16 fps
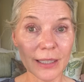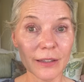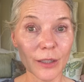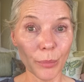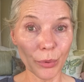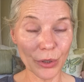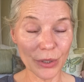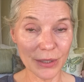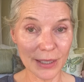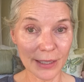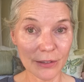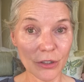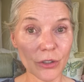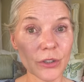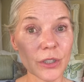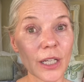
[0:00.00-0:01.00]
the
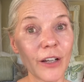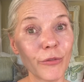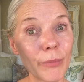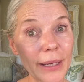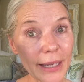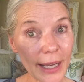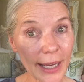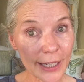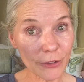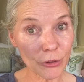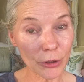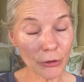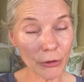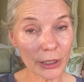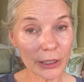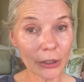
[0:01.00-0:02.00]
percentage of my
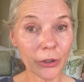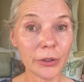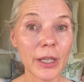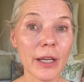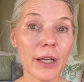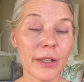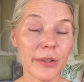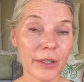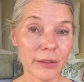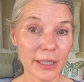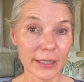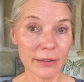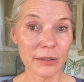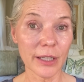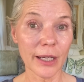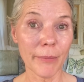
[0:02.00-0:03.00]
hydroquinone the
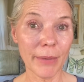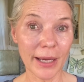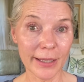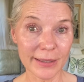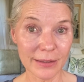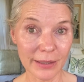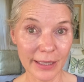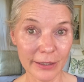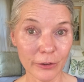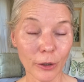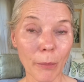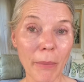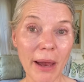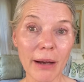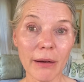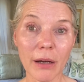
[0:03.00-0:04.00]
next time I cycle
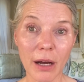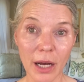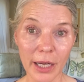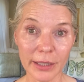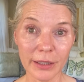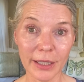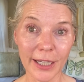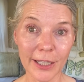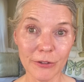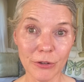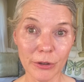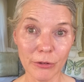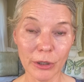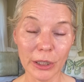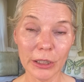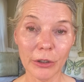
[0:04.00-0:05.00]
back on
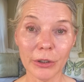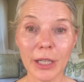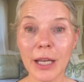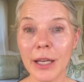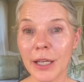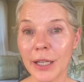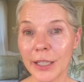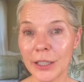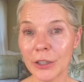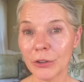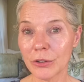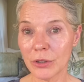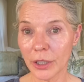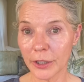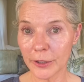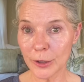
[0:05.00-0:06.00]
hydroquinone. You know,
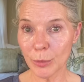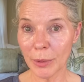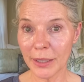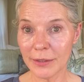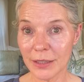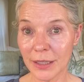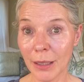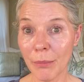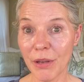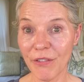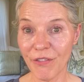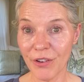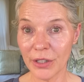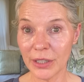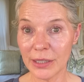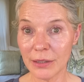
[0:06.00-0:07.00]
dark spots can be
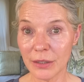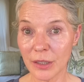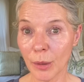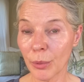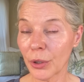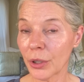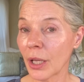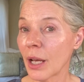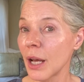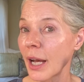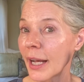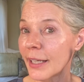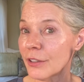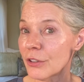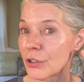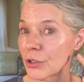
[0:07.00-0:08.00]
very stubborn.
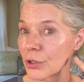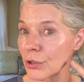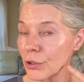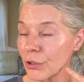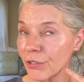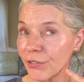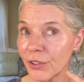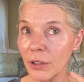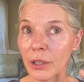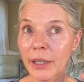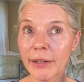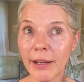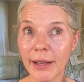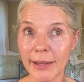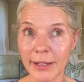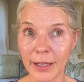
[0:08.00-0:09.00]
I do feel
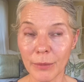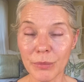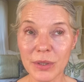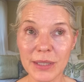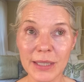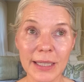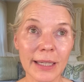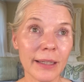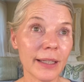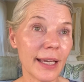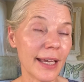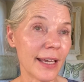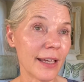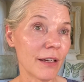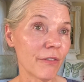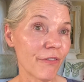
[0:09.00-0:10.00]
like I am seeing
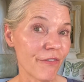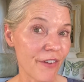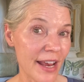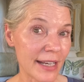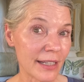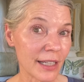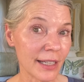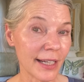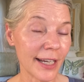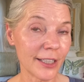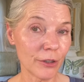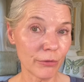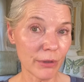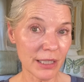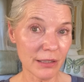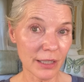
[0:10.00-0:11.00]
a fading and
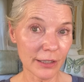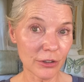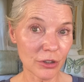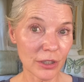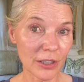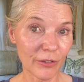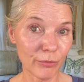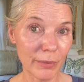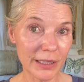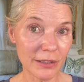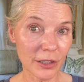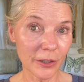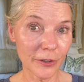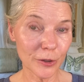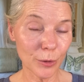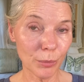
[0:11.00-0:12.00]
a reduction of my
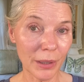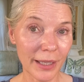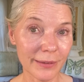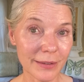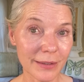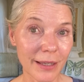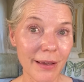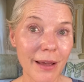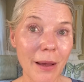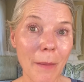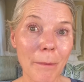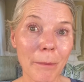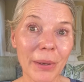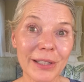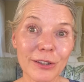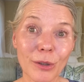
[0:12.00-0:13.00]
dark spots,
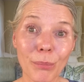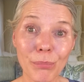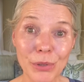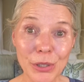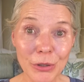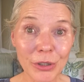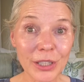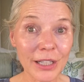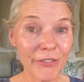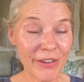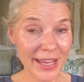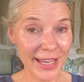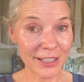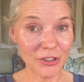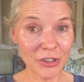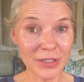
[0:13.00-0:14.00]
but the beauty of
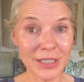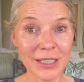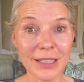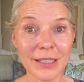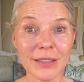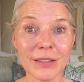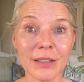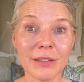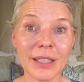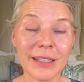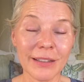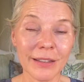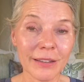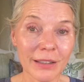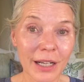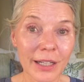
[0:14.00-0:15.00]
Agency is that they
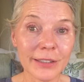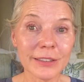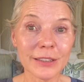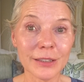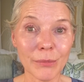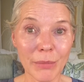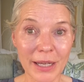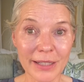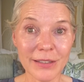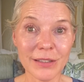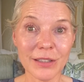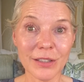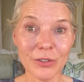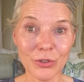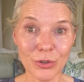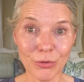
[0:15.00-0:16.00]
can customize
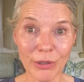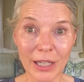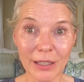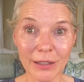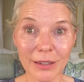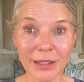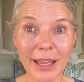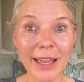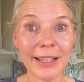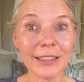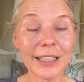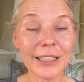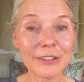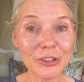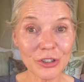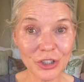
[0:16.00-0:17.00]
the strength and
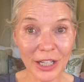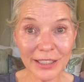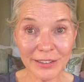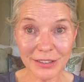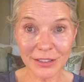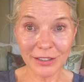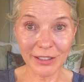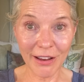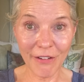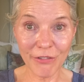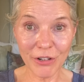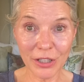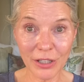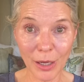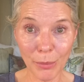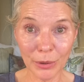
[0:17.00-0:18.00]
adjust it every
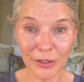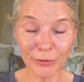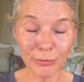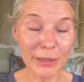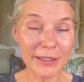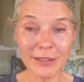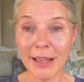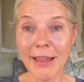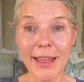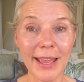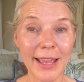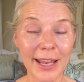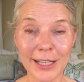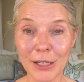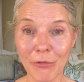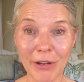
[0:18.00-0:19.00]
couple of months.
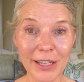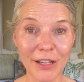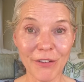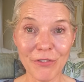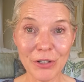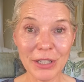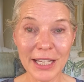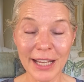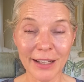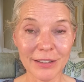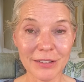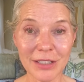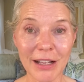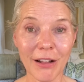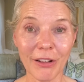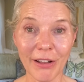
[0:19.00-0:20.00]
Anyway, if you can't
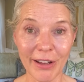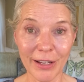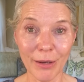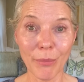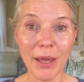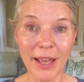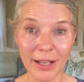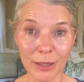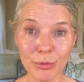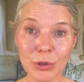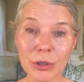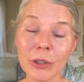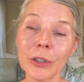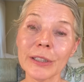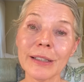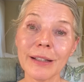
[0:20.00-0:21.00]
tell, I am
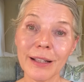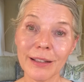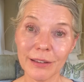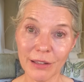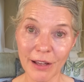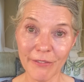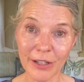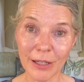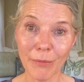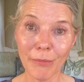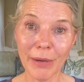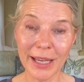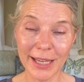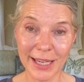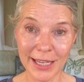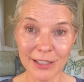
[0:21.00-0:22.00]
absolutely loving
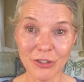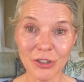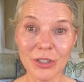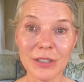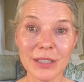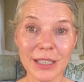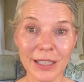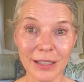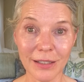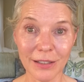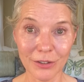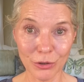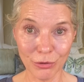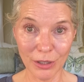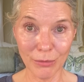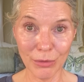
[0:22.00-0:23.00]
my Agency
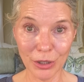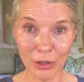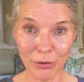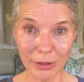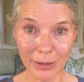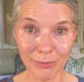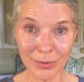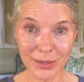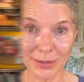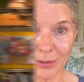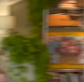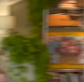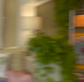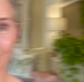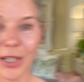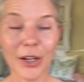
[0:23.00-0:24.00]
treatment creams.
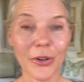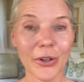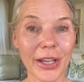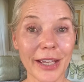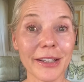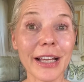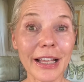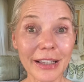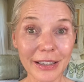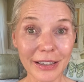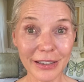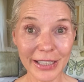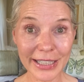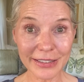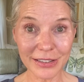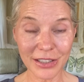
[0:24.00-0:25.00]
Okay,
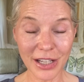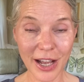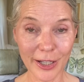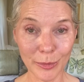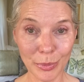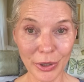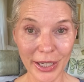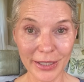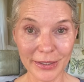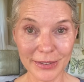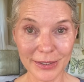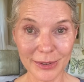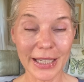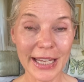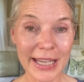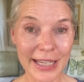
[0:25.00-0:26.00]
let's talk price.
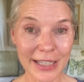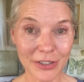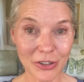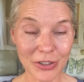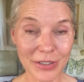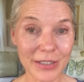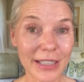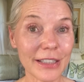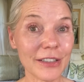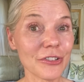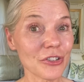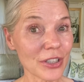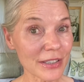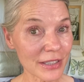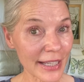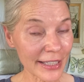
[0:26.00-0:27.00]
Agency,
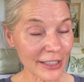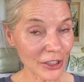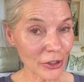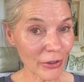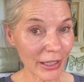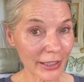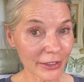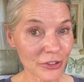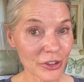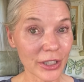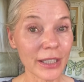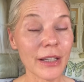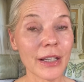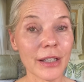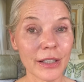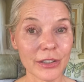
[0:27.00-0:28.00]
just like Curology,
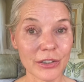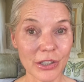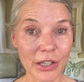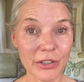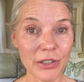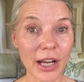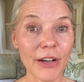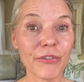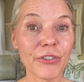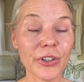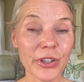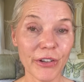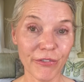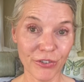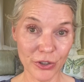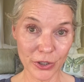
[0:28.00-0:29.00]
does offer
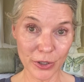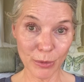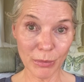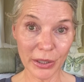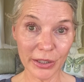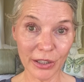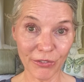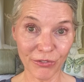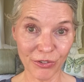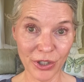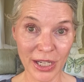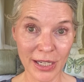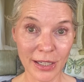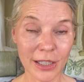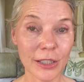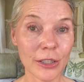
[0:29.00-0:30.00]
the first month
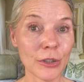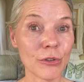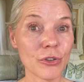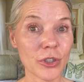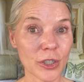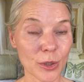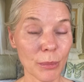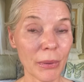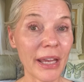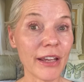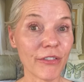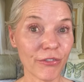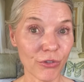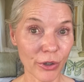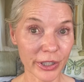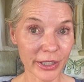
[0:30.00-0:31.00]
free. You just pay
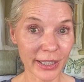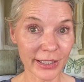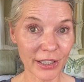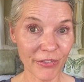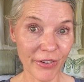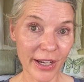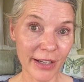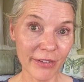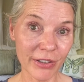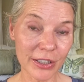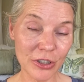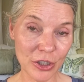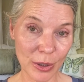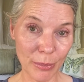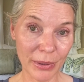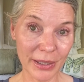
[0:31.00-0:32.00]
$4.95 in
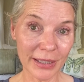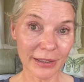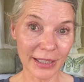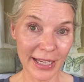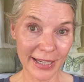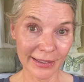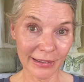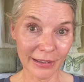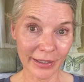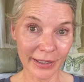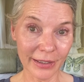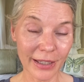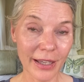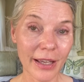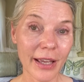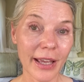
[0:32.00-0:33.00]
shipping and
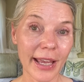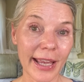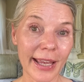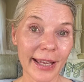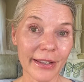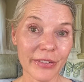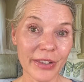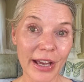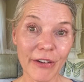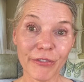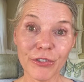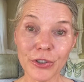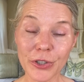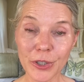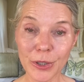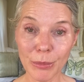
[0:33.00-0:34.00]
handling, and that
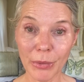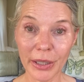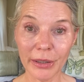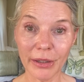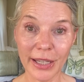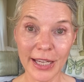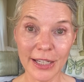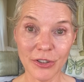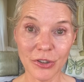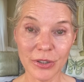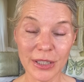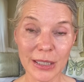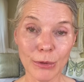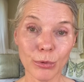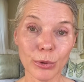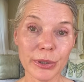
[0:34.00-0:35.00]
first month
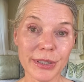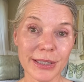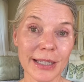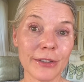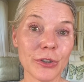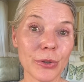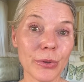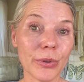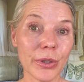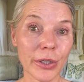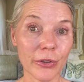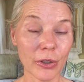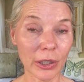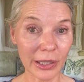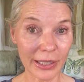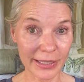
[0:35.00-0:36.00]
Agency will send you their
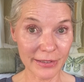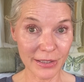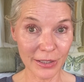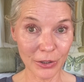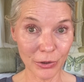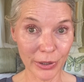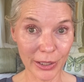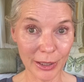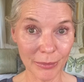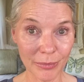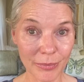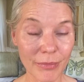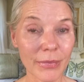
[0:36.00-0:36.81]
cleansing cream,